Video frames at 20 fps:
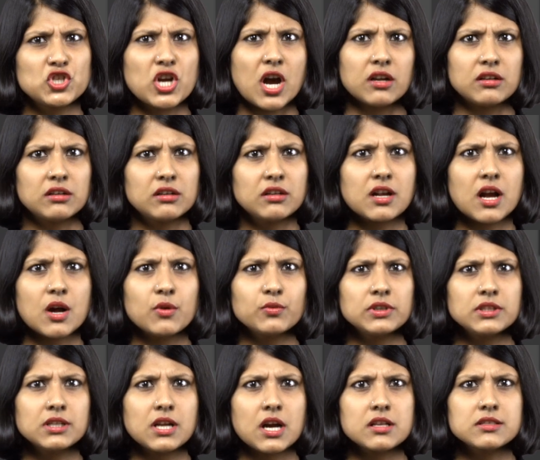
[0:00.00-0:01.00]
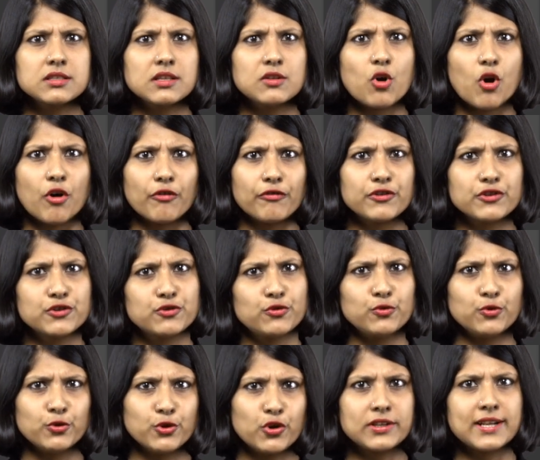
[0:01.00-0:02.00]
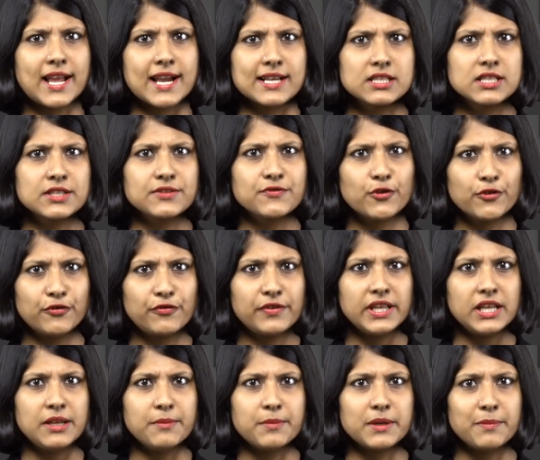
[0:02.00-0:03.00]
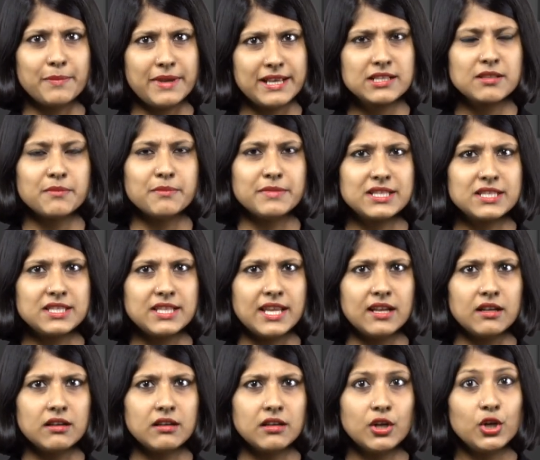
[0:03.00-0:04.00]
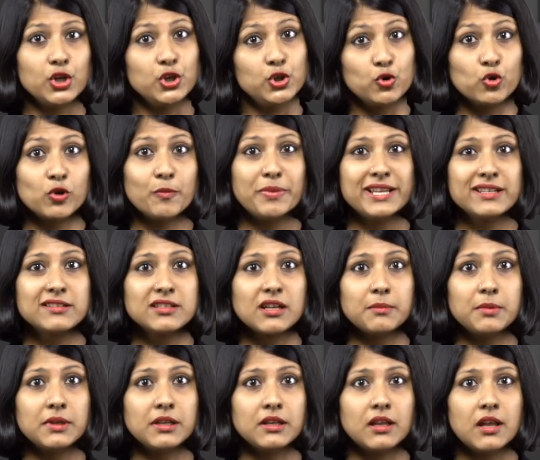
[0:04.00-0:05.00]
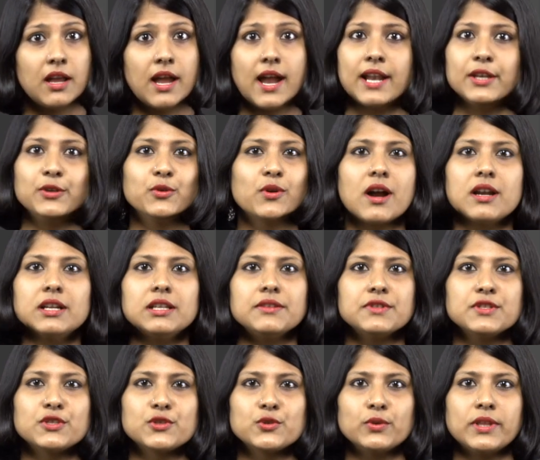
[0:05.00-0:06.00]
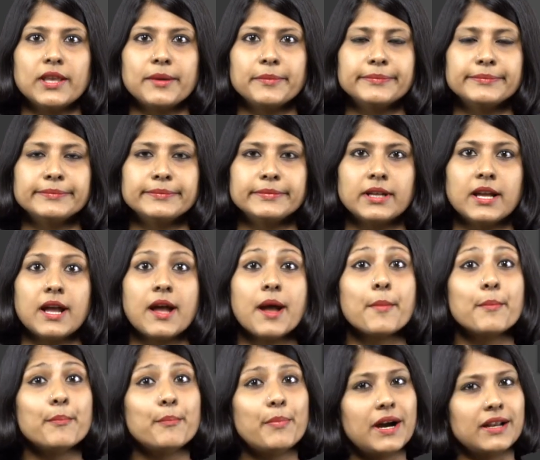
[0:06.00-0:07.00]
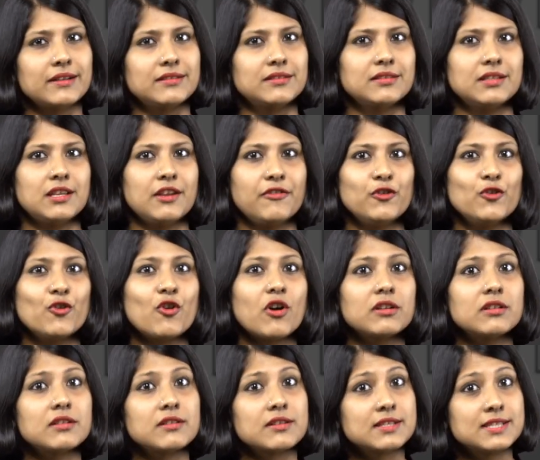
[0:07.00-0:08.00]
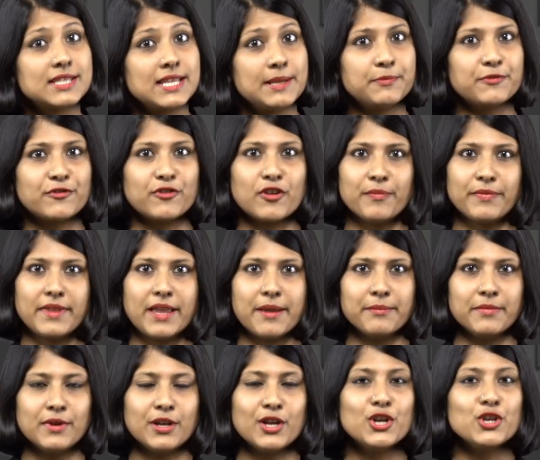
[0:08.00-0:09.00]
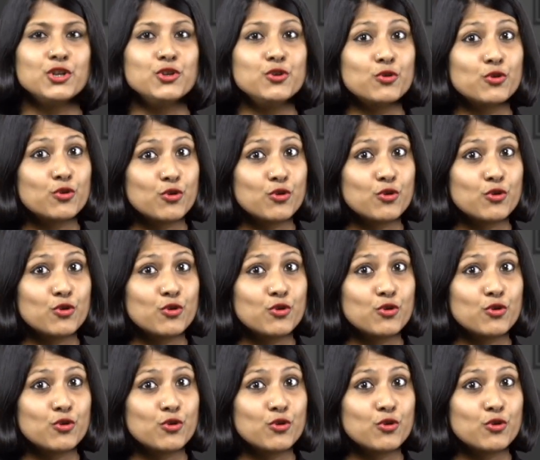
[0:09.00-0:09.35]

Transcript: chartered accountant cousin offers to do your taxes for free but makes a mistake, you'll be in trouble and you can't even sue them. But if you got a receipt from them, you